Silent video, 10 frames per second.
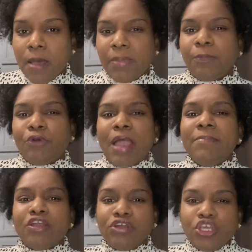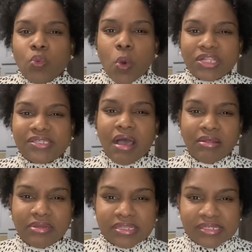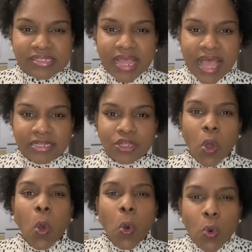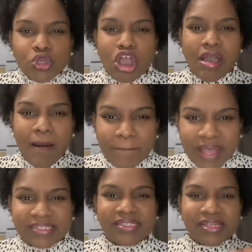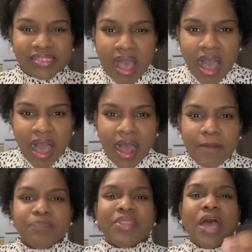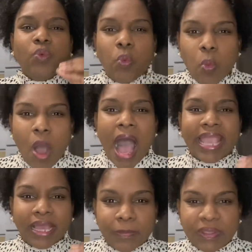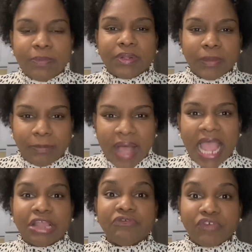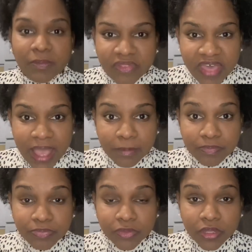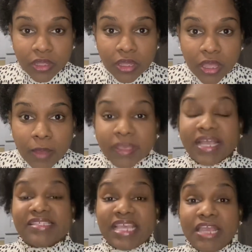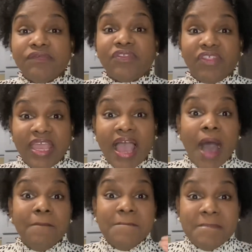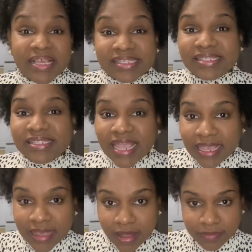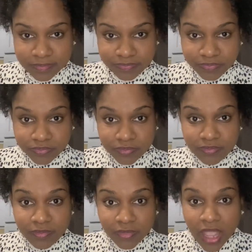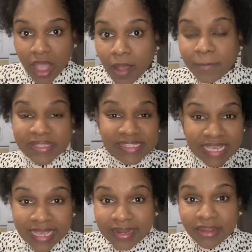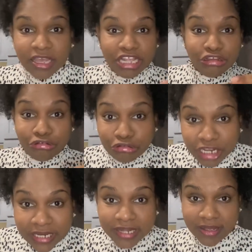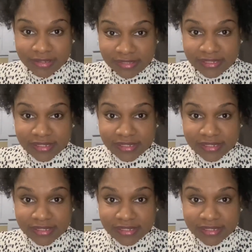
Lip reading: but primarily you want to understand who your competitors are and why are people buying from them. Because if they are missing a particular ingredient,